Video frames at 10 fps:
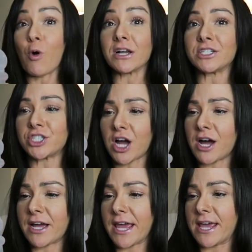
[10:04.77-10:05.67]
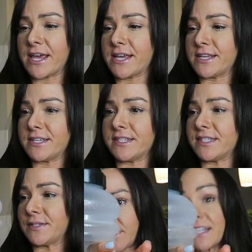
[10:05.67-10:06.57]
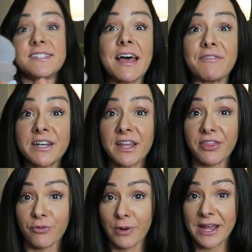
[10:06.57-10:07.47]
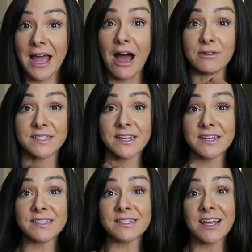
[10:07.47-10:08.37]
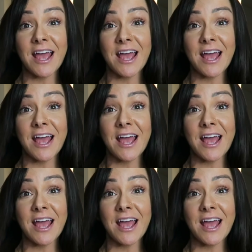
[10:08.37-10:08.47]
One jug is 73 ounces.